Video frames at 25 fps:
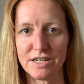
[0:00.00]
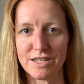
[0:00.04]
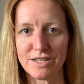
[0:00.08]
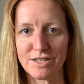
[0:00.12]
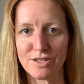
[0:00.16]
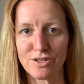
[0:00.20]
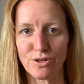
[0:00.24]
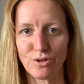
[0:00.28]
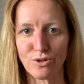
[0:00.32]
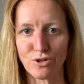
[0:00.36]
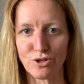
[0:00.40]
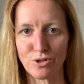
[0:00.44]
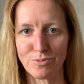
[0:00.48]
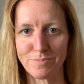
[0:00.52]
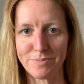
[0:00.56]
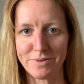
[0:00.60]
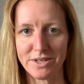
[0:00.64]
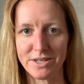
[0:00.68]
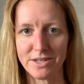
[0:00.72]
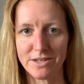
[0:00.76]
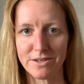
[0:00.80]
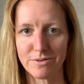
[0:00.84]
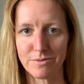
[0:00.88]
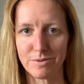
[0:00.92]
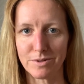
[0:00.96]
social
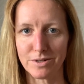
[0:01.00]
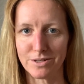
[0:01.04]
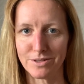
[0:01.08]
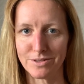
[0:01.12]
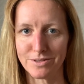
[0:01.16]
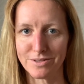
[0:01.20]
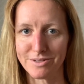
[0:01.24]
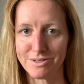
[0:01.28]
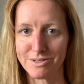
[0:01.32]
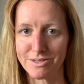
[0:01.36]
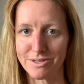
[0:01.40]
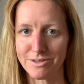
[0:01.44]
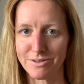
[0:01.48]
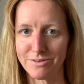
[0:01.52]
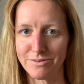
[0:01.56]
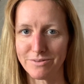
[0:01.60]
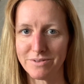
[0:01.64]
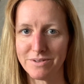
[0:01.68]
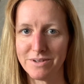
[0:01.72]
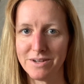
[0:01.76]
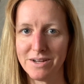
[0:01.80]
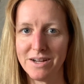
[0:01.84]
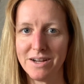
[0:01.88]
media world. So